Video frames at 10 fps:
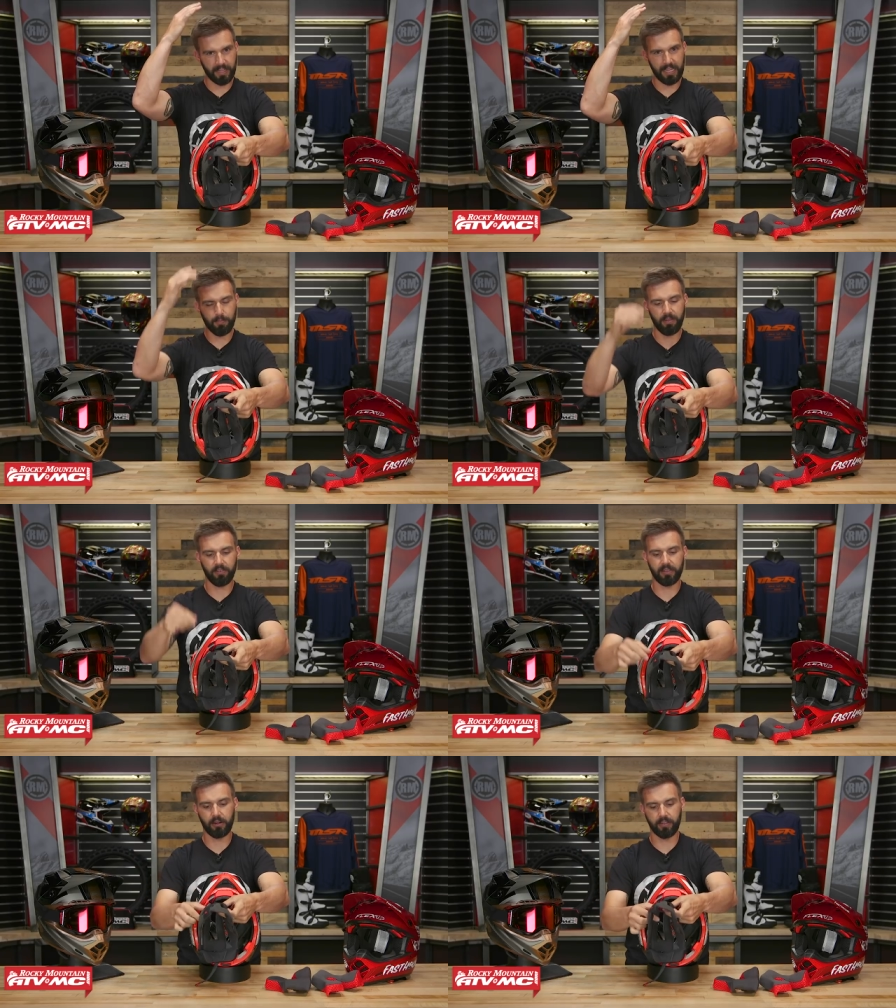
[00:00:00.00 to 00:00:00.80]
that
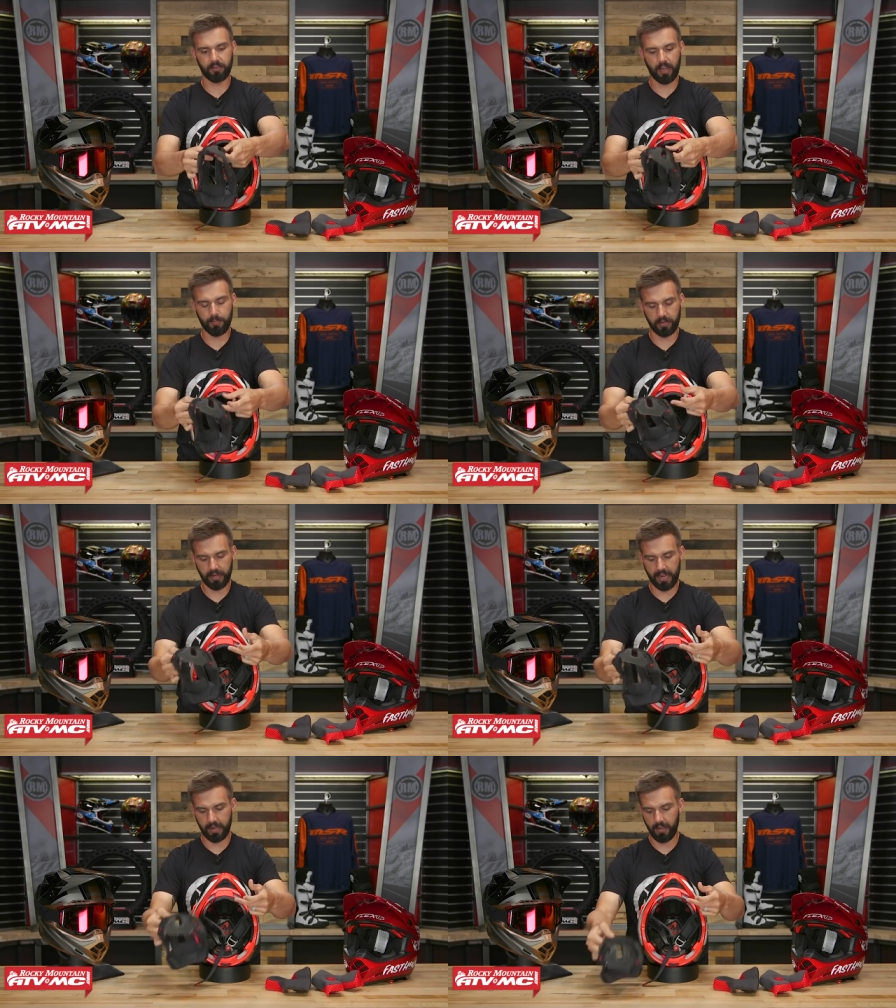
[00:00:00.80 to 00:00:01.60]
EPS liner on the top of your
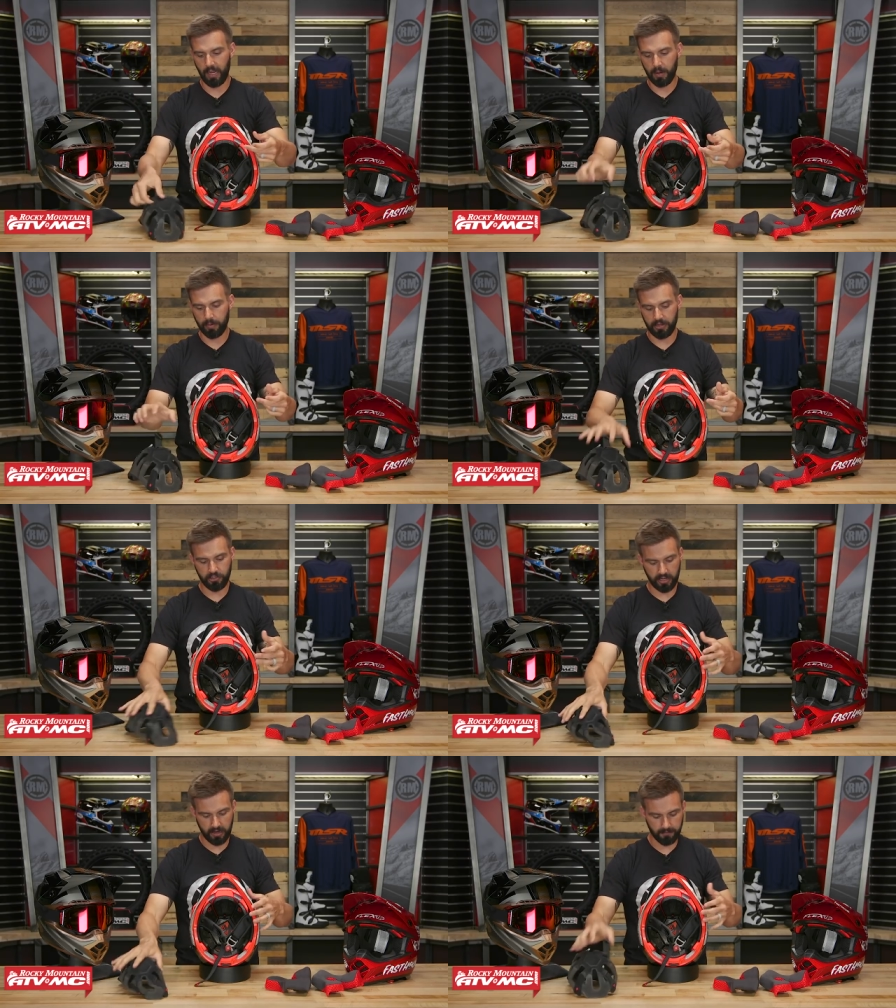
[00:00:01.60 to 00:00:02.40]
head. But there's
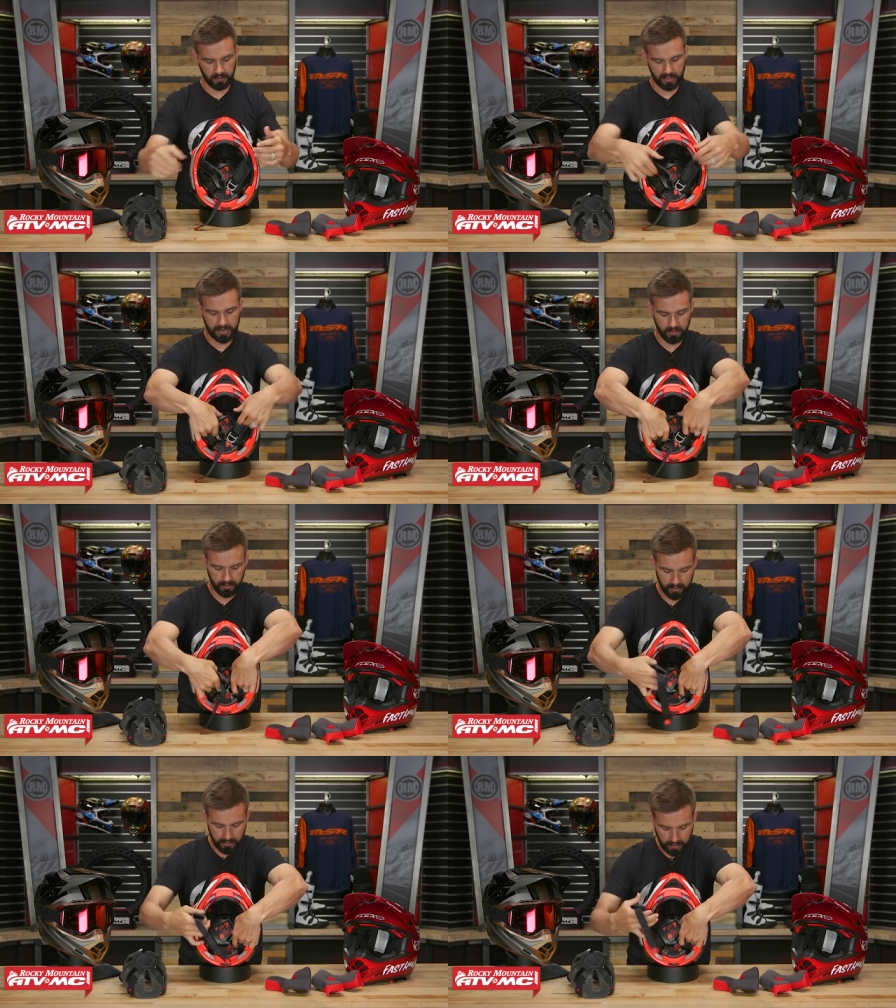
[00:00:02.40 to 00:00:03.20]
your comfort
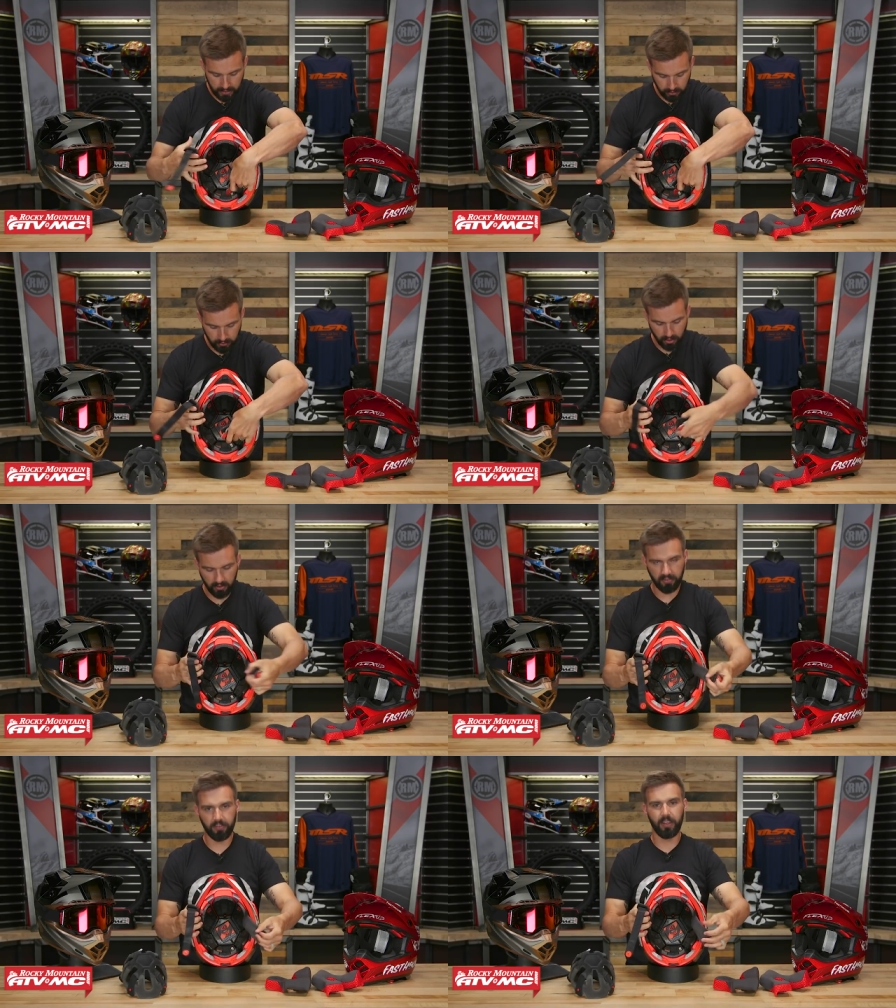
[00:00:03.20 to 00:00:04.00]
liner. You'll
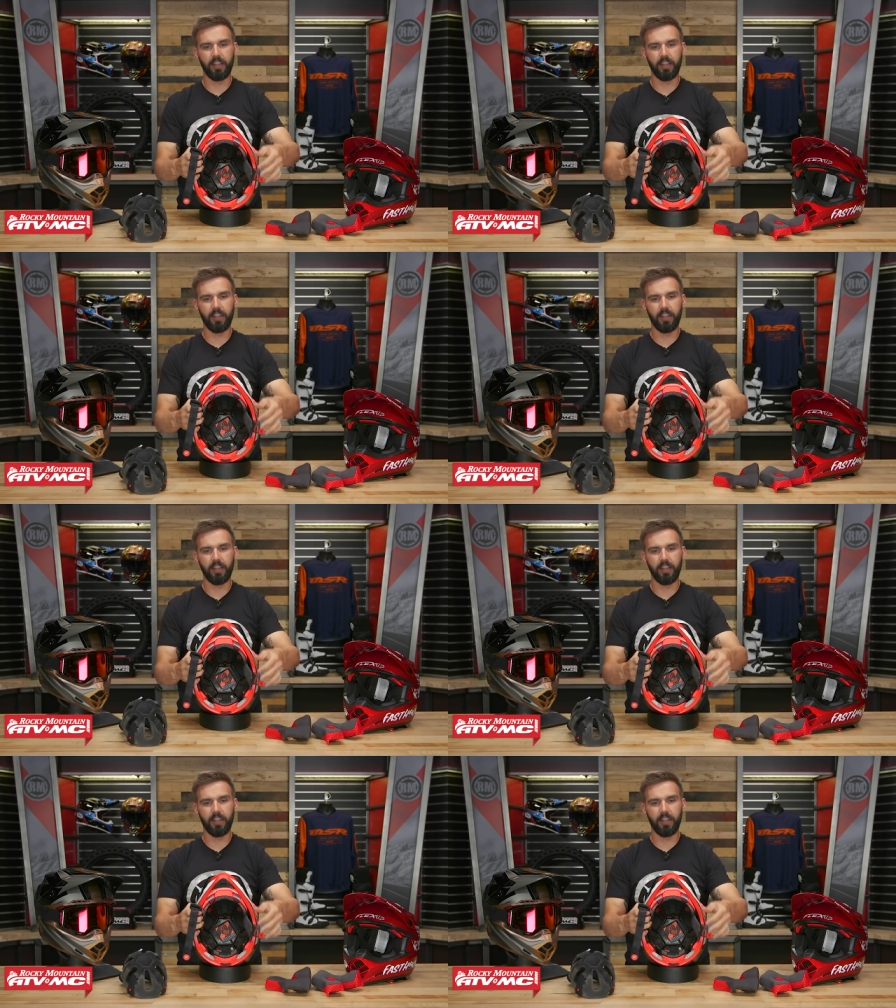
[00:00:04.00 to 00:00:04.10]
notice